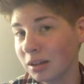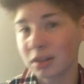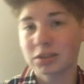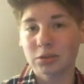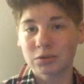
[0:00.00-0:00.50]

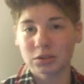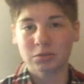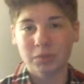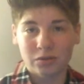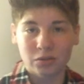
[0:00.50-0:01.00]
because it
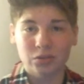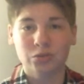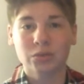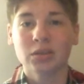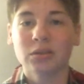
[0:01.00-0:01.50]
was my
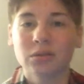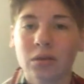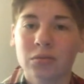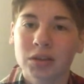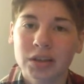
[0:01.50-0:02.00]
first real
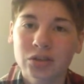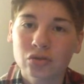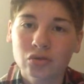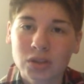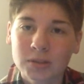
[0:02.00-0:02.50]

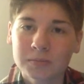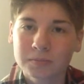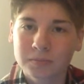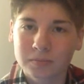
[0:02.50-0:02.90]
relationship.